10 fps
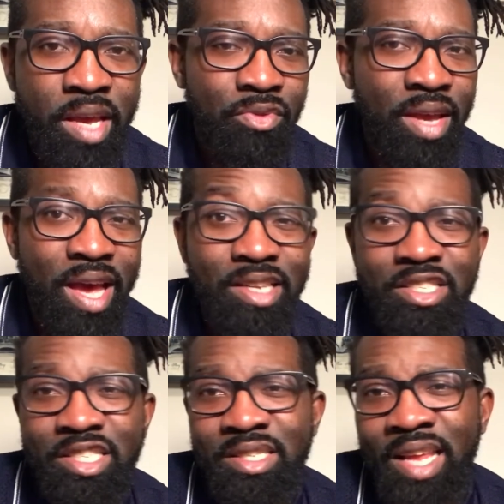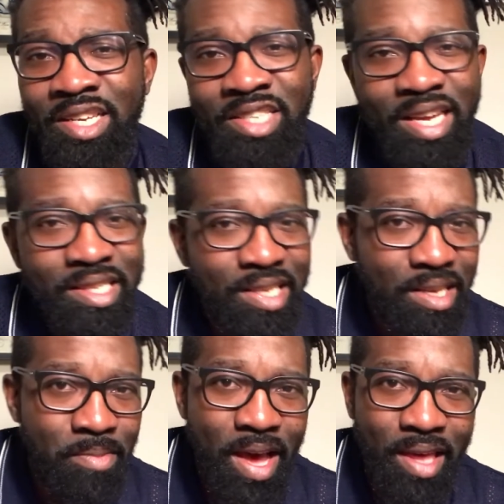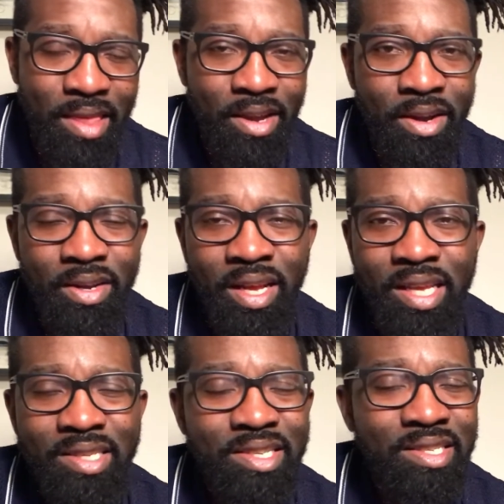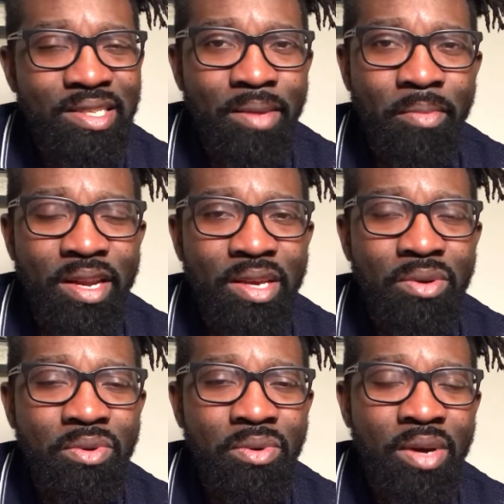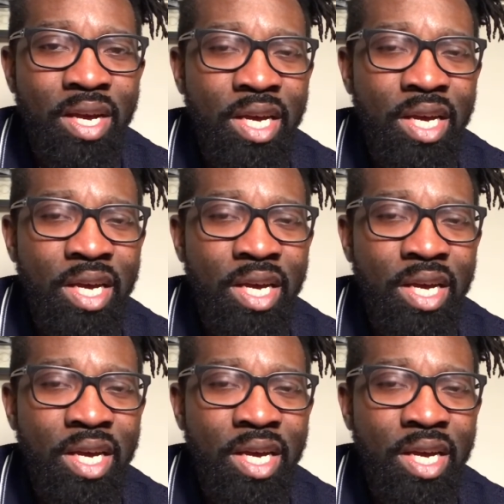If we had JT back there, like just somebody who